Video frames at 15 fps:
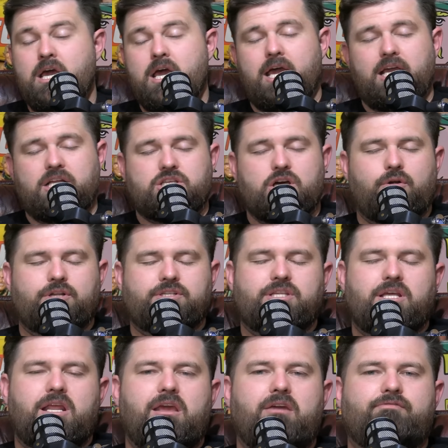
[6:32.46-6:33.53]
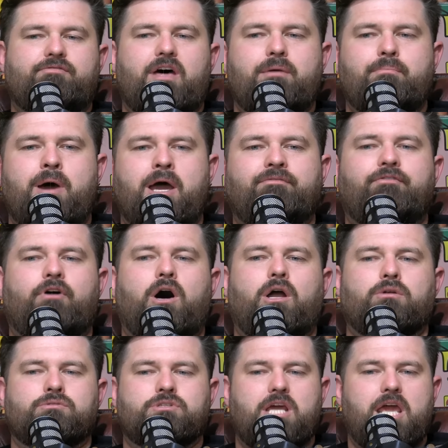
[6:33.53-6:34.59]
He told us that if they made
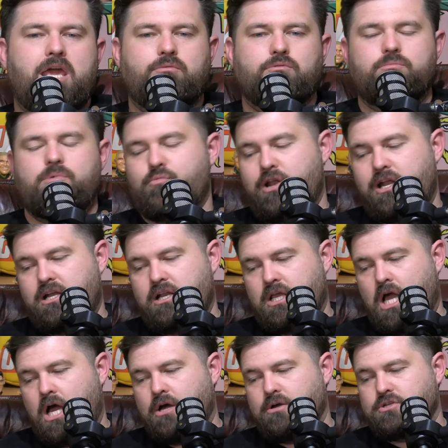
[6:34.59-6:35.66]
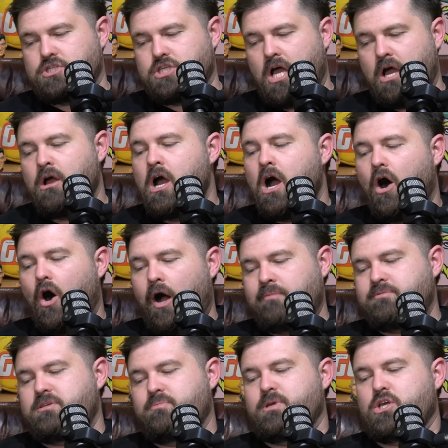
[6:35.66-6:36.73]
finals, he would be ready to go. So
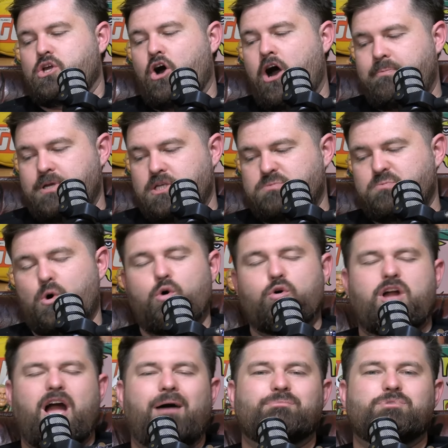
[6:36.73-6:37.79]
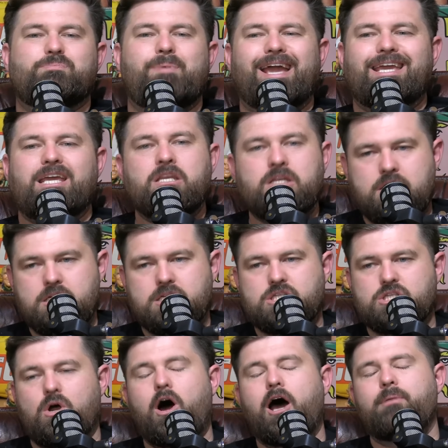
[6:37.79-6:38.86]
I'm tipping Kai Pierce-Paul comes back into this
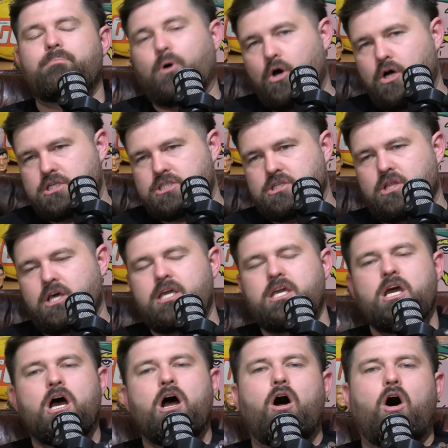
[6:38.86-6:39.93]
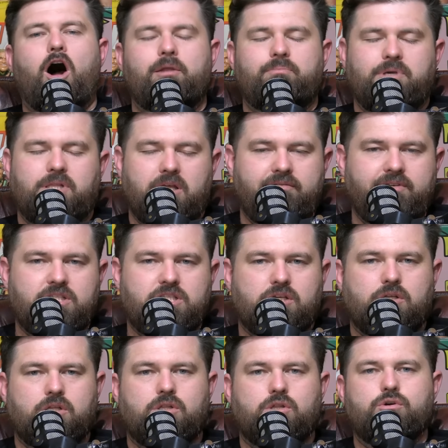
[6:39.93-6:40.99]
side. Personally, I'd be leaving
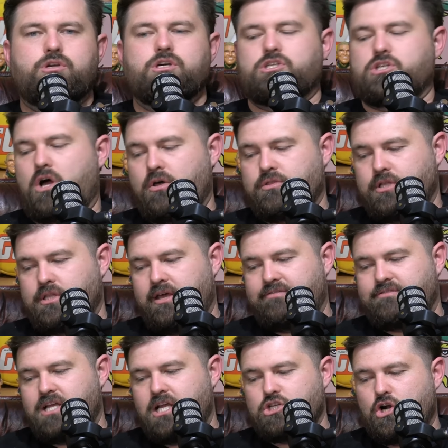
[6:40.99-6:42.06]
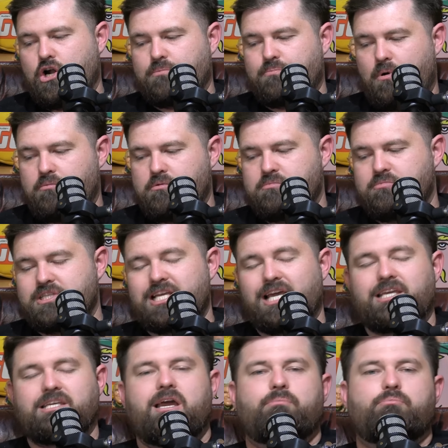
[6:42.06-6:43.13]
Dylan Lucas on the left edge and I'd probably be
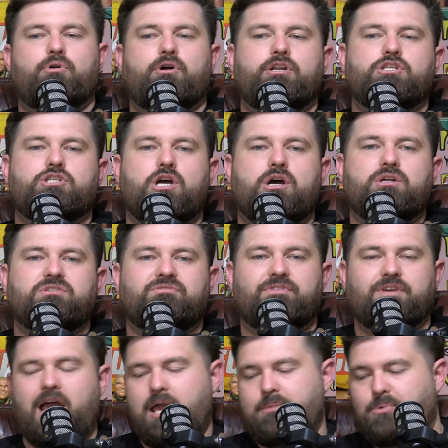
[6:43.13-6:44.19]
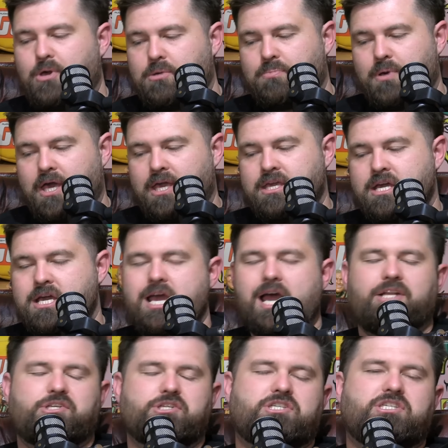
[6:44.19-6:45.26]
taking out Brody Jones for KPP
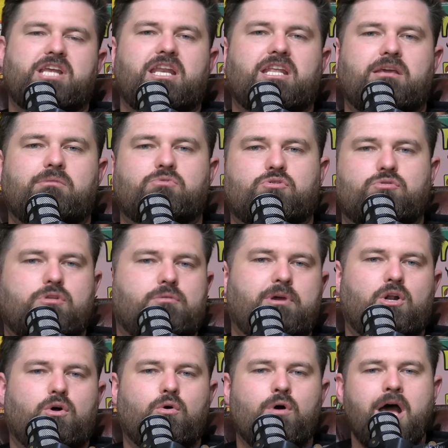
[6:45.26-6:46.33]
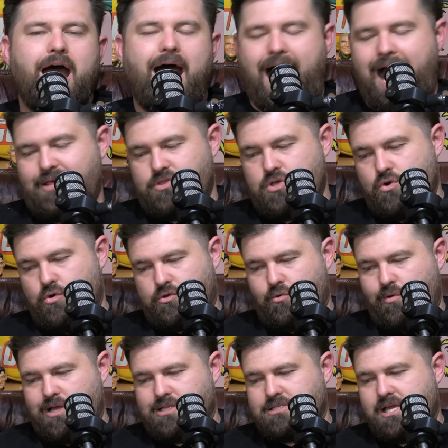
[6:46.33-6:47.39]
and just sending him through the middle at the North
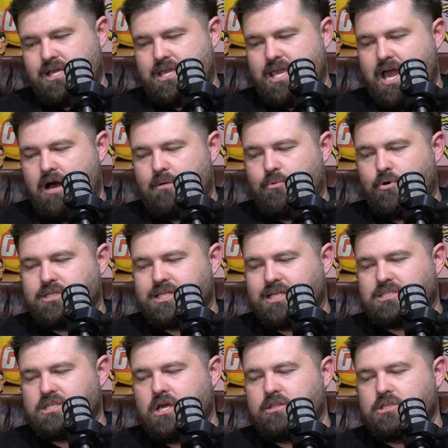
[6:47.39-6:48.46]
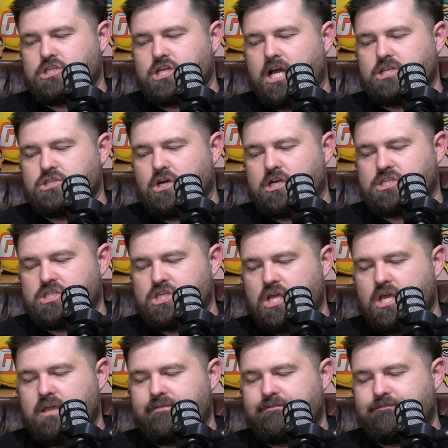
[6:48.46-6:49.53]
Queensland Cowboys. That's the only change I
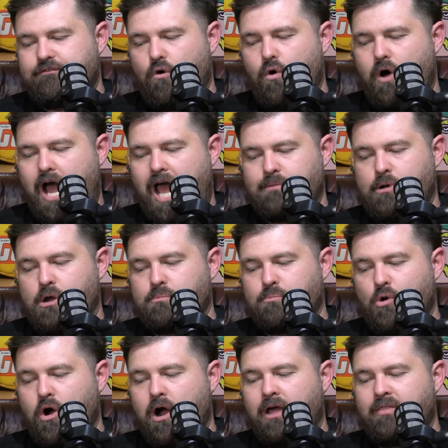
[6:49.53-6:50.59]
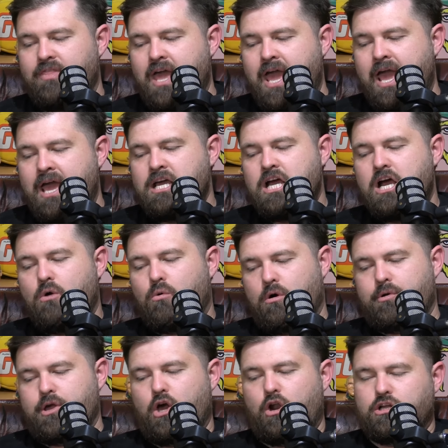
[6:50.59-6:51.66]
see for Adam O'Brien there. What
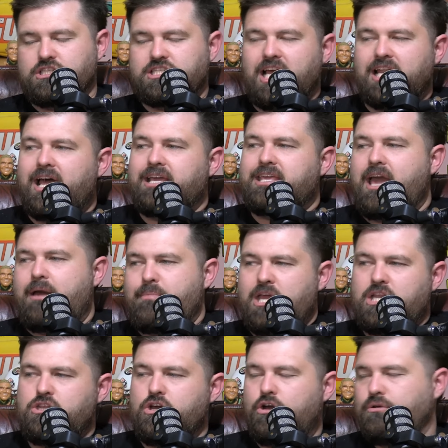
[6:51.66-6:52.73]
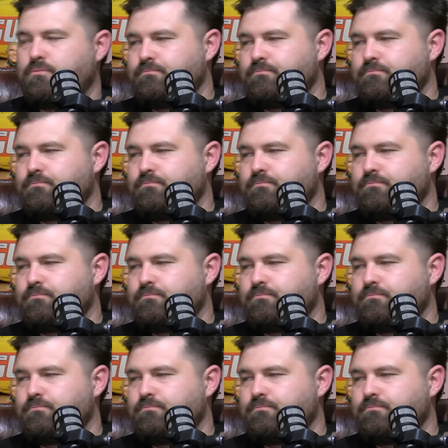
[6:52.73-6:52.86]
have we got on Sunday, Kathmandu?